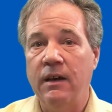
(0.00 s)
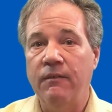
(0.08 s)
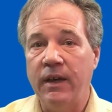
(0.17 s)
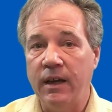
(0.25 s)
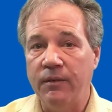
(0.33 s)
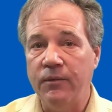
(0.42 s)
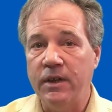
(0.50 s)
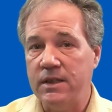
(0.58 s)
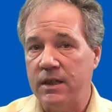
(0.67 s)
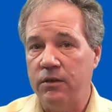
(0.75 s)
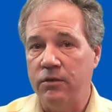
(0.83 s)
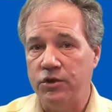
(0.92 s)
of every
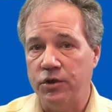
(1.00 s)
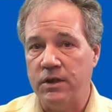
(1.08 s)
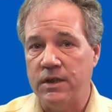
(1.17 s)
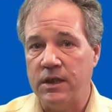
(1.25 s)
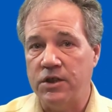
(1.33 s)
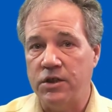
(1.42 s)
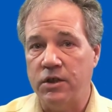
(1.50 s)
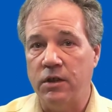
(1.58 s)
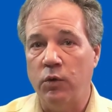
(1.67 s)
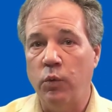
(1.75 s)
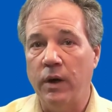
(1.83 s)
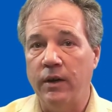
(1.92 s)
single jurisdiction
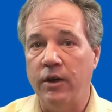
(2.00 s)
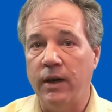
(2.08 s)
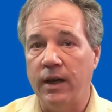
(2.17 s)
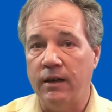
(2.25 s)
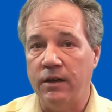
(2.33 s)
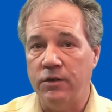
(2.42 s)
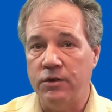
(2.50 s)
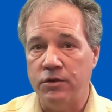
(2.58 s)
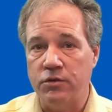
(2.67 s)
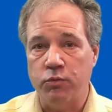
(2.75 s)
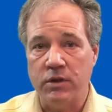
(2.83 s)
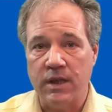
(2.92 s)
where your end
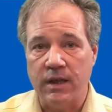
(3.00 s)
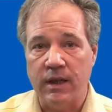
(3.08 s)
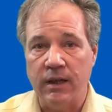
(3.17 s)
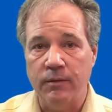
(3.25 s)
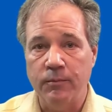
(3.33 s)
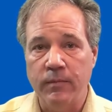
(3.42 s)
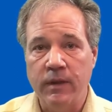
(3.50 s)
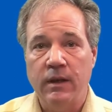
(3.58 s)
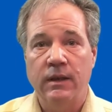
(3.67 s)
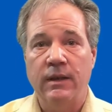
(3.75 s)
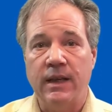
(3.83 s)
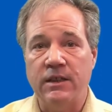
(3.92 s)
users reside.
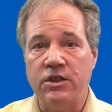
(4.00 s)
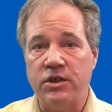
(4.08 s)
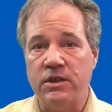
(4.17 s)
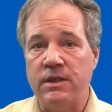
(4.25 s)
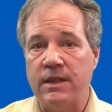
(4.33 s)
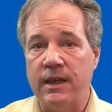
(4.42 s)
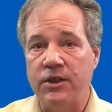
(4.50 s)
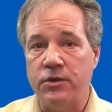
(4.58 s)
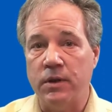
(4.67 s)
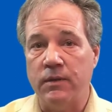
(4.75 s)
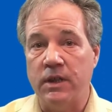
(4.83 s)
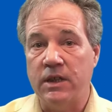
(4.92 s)
That's just the
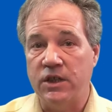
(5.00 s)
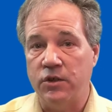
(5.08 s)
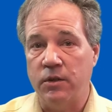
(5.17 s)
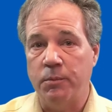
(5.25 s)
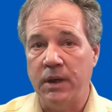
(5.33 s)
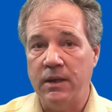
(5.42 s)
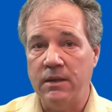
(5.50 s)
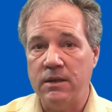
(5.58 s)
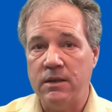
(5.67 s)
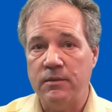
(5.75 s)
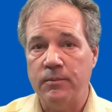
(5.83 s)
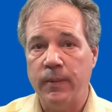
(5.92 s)
nature of the digital
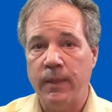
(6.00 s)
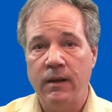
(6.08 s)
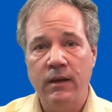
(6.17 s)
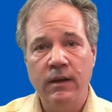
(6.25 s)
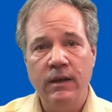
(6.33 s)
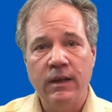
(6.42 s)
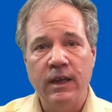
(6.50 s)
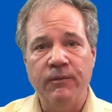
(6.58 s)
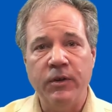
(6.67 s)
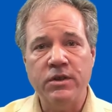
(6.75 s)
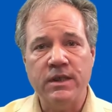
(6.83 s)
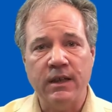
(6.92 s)
beast.
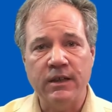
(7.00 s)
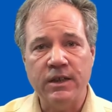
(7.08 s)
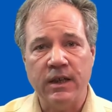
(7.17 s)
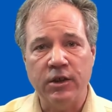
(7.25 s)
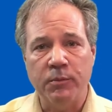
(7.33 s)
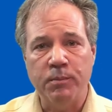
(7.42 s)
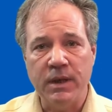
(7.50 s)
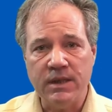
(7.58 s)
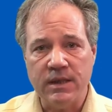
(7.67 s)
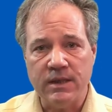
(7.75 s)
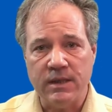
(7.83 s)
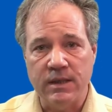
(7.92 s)
If you're selling to other
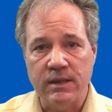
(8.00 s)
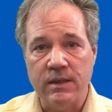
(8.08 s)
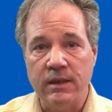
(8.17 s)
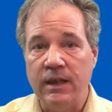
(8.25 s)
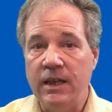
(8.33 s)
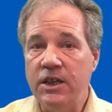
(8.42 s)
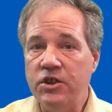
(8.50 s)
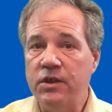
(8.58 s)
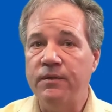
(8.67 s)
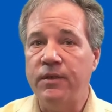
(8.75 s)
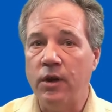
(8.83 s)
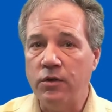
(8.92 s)
businesses, each
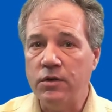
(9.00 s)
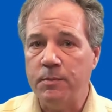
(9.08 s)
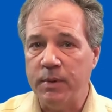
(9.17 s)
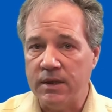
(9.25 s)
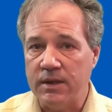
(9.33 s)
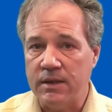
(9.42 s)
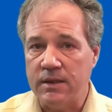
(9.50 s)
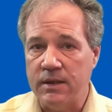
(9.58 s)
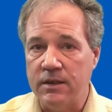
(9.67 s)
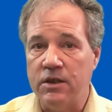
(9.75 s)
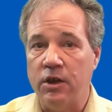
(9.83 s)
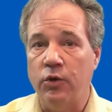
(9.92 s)
of those
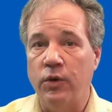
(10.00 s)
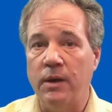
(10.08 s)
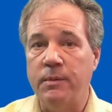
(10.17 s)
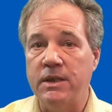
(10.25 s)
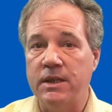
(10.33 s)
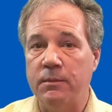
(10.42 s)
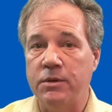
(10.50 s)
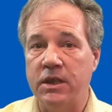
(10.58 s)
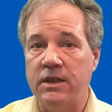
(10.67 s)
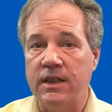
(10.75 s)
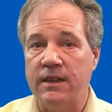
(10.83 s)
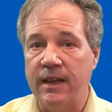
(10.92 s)
businesses are going to be
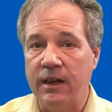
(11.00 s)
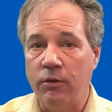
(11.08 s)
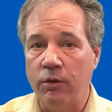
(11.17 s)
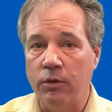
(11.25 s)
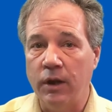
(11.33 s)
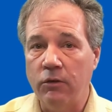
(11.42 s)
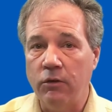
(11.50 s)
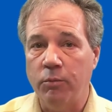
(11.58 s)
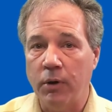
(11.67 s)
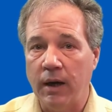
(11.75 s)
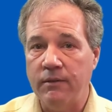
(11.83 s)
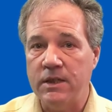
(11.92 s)
subject to their own local
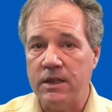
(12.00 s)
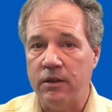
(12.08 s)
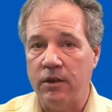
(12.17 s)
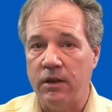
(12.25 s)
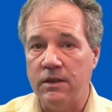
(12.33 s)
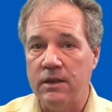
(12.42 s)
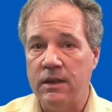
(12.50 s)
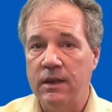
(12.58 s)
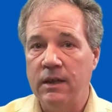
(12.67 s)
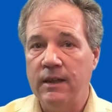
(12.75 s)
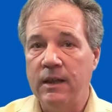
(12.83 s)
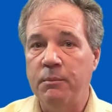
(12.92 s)
privacy laws
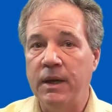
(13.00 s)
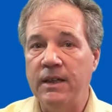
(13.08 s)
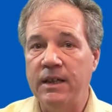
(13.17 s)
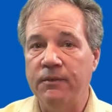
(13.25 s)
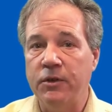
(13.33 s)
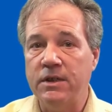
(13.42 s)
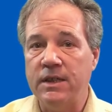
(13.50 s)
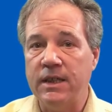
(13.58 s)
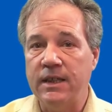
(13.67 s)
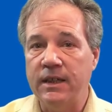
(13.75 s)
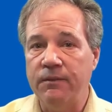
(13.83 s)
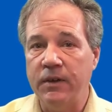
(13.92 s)
that may differ
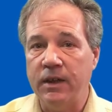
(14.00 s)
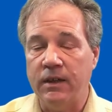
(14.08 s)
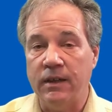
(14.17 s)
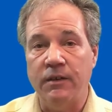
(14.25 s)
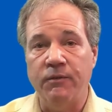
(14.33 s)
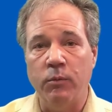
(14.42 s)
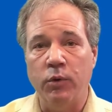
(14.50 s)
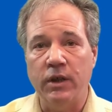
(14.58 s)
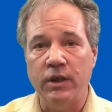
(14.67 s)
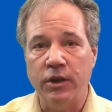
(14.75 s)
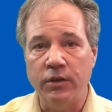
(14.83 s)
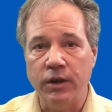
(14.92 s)
significantly from
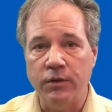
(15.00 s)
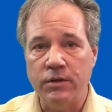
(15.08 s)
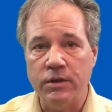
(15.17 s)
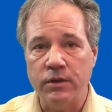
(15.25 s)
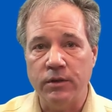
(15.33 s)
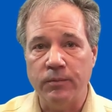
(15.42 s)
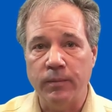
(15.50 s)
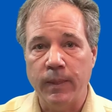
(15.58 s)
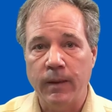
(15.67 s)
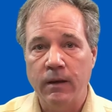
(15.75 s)
what you're used to.